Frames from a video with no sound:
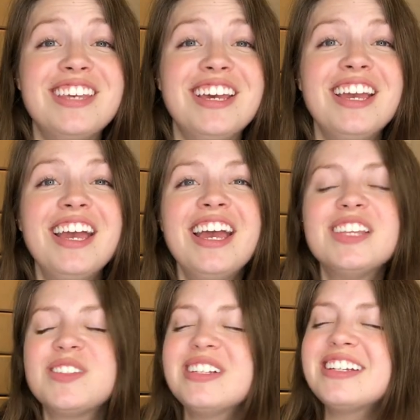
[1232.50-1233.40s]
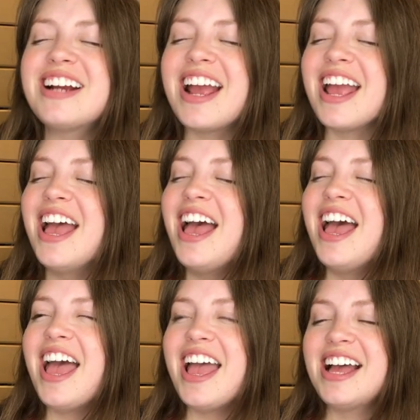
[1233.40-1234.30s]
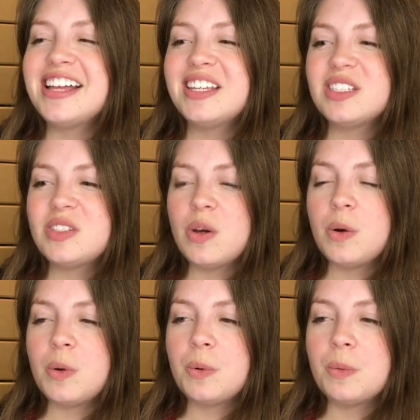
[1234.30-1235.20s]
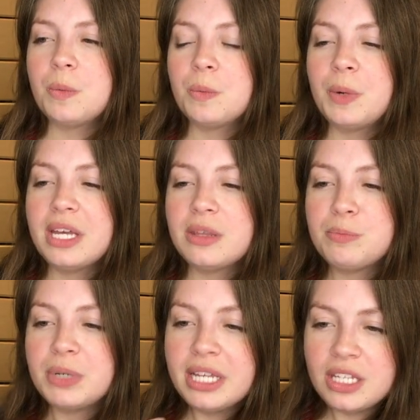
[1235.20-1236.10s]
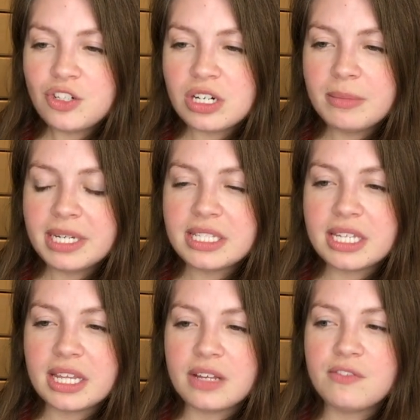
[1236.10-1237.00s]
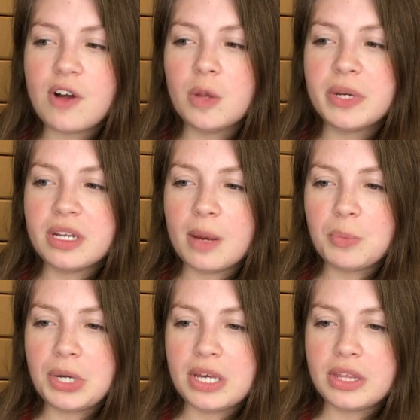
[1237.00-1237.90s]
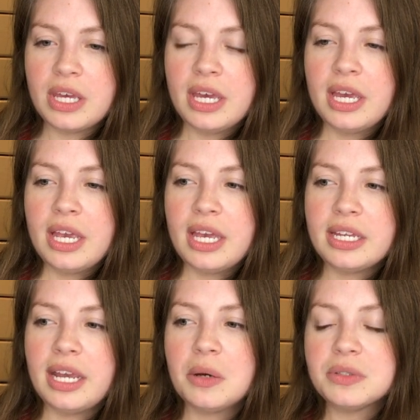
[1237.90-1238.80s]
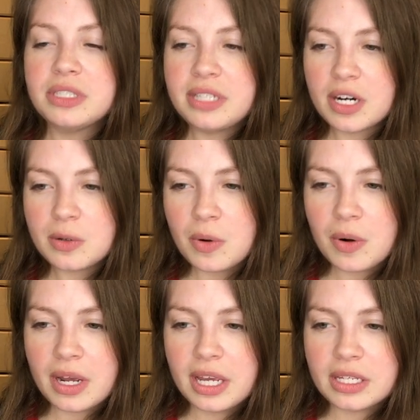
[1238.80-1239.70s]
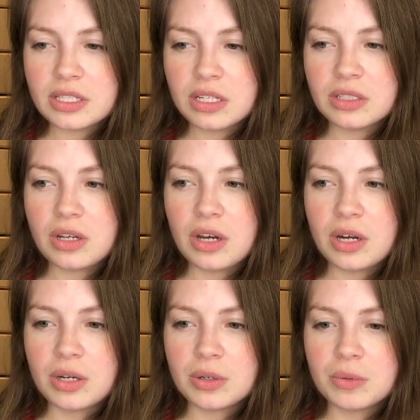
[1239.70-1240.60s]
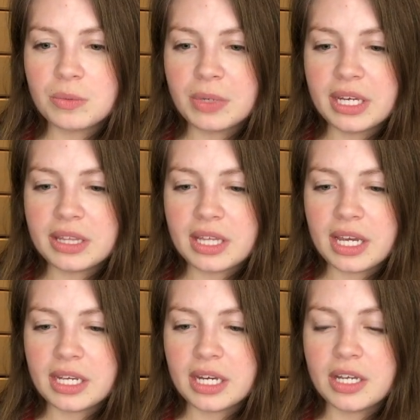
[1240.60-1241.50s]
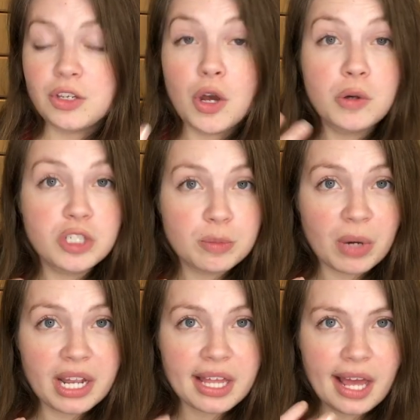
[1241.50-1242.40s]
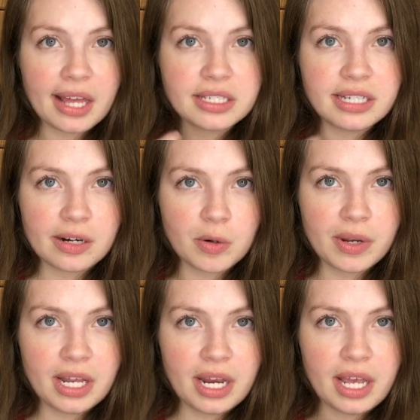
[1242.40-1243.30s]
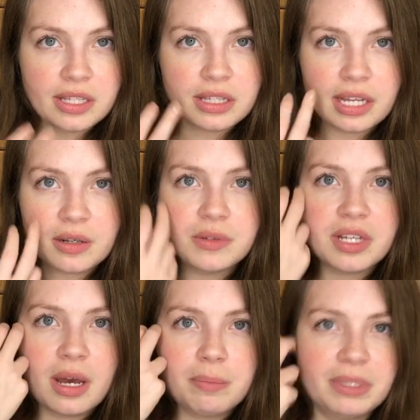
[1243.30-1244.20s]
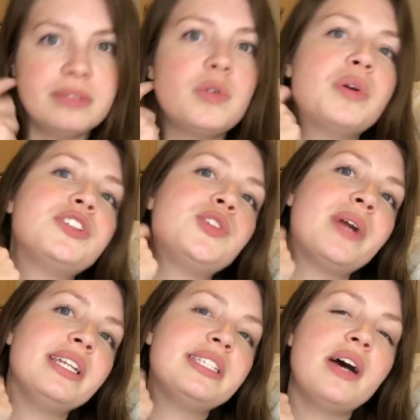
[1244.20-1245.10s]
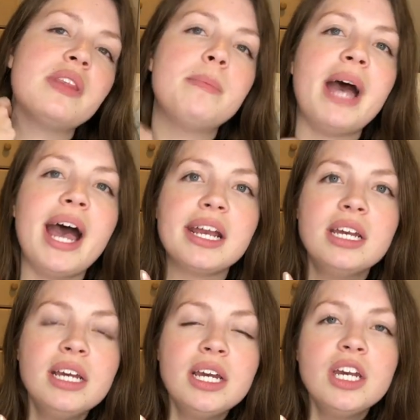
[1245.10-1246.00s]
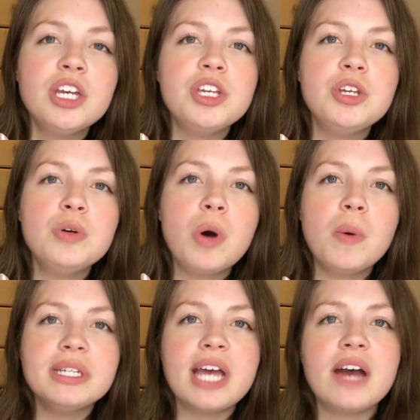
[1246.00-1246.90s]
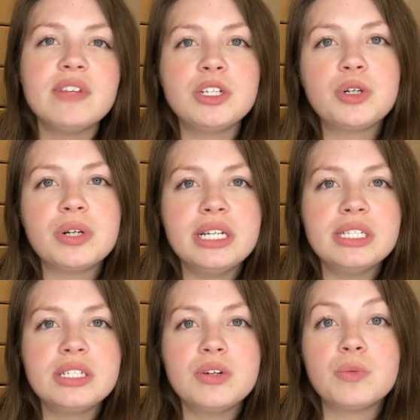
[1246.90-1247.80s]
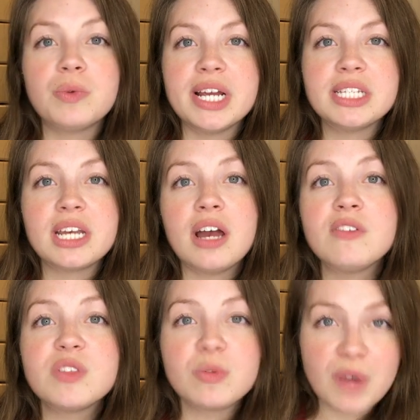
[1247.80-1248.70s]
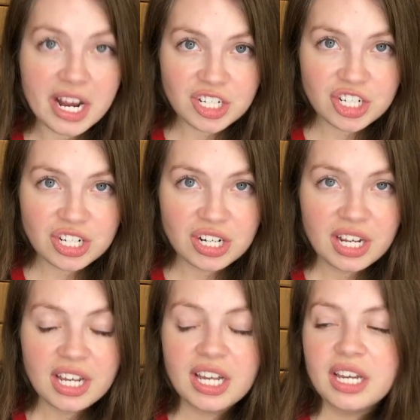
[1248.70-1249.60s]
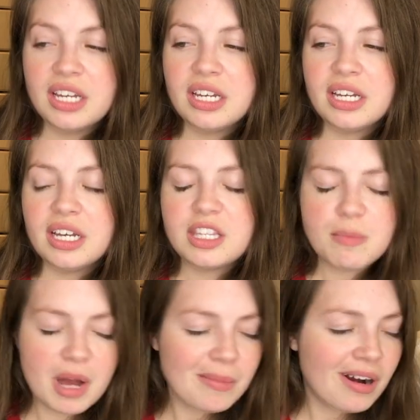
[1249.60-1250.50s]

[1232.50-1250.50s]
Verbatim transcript: it's really great. And so with breathing treatments and then following up with inhaled steroids along with like a nose spray that has steroid in it that goes up and of course drains down the back, you always have increased risk of thrush. It's a bummer.